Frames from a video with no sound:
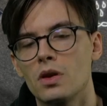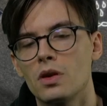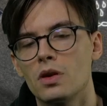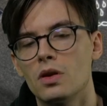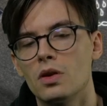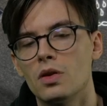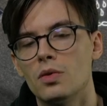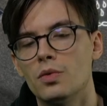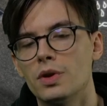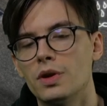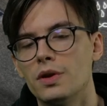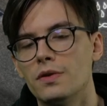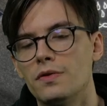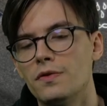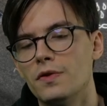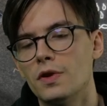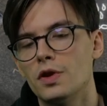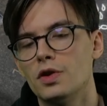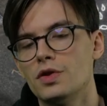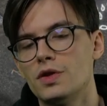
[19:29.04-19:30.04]
we
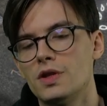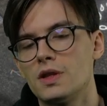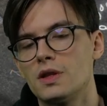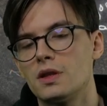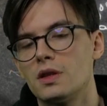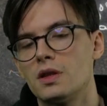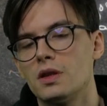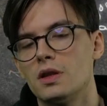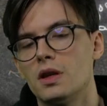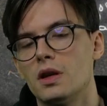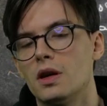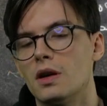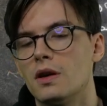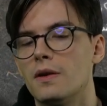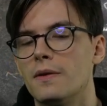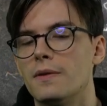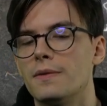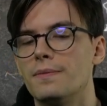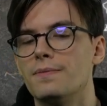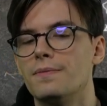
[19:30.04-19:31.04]
first
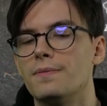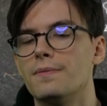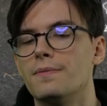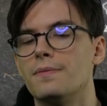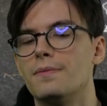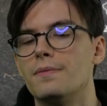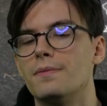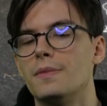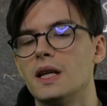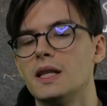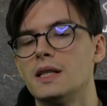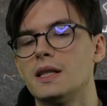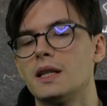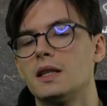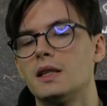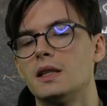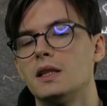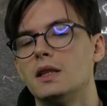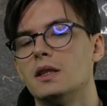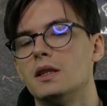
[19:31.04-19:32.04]

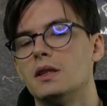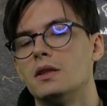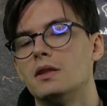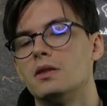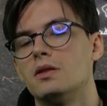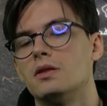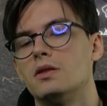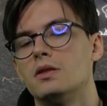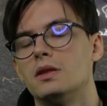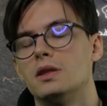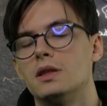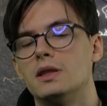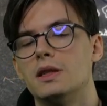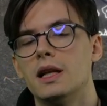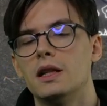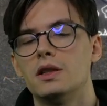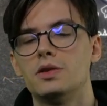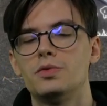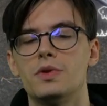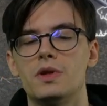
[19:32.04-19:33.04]
basically
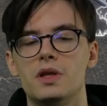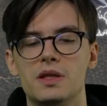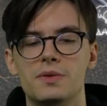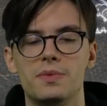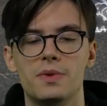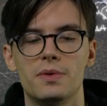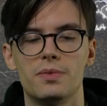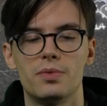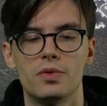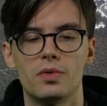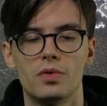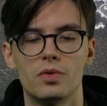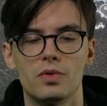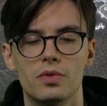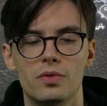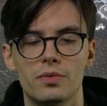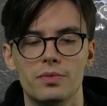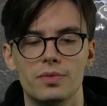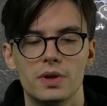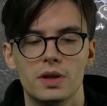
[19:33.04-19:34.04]
dealt with these people,
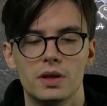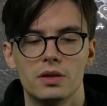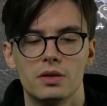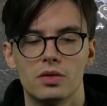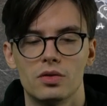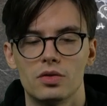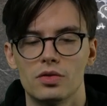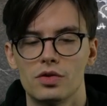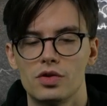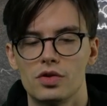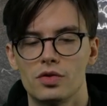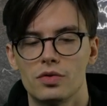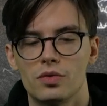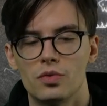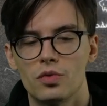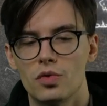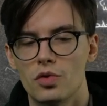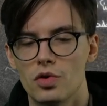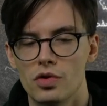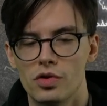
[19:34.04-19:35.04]
being also
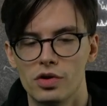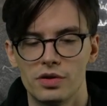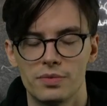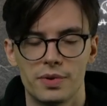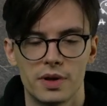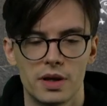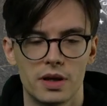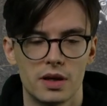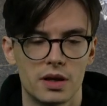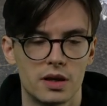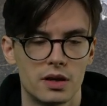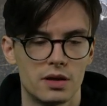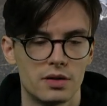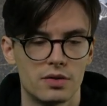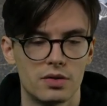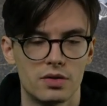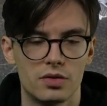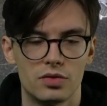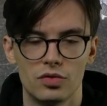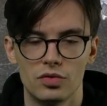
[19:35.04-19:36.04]
warned by
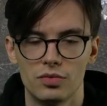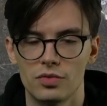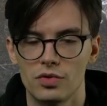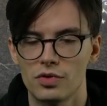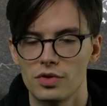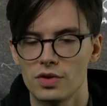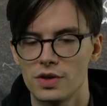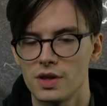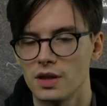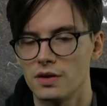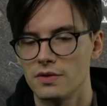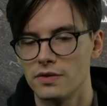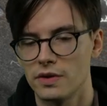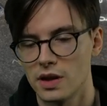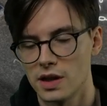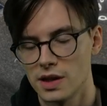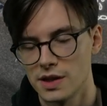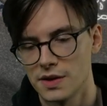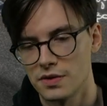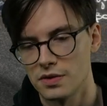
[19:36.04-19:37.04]
numerous
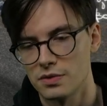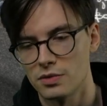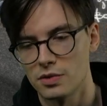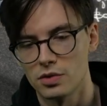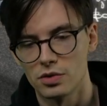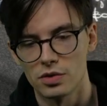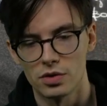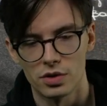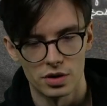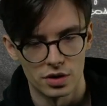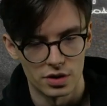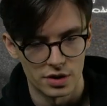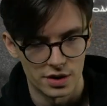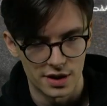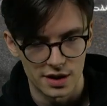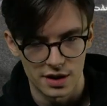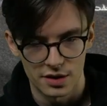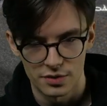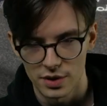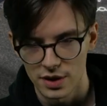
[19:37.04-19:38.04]
advice from lawyers
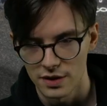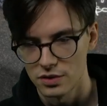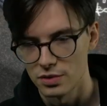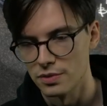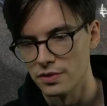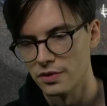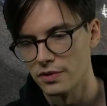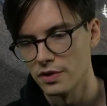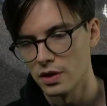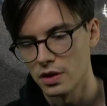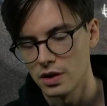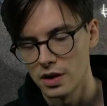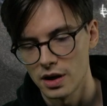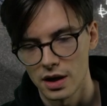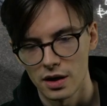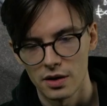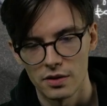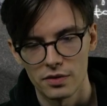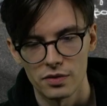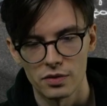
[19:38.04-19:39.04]
that we have to be very
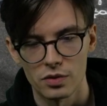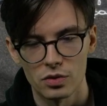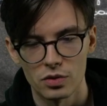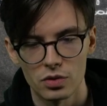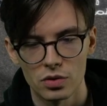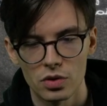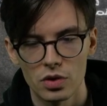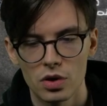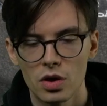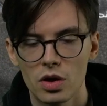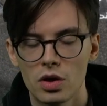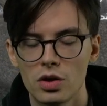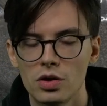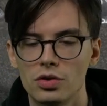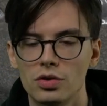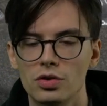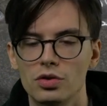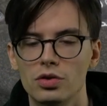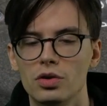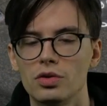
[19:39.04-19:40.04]
careful to
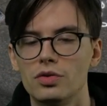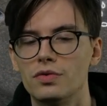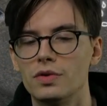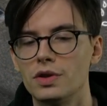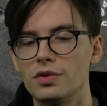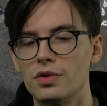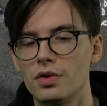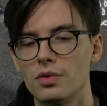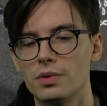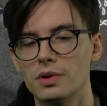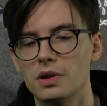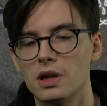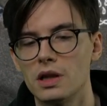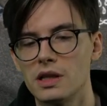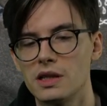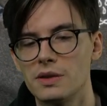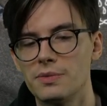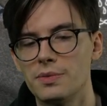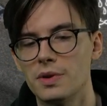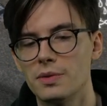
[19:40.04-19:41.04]
not re-traumatize
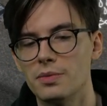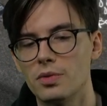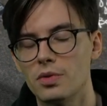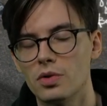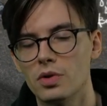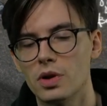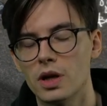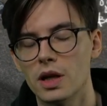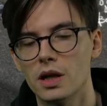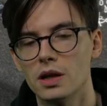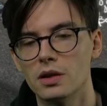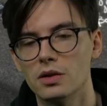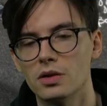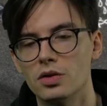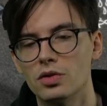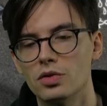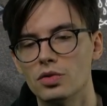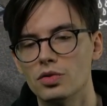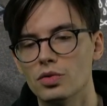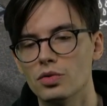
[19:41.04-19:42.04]
people and
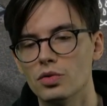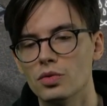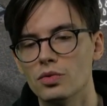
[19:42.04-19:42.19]
to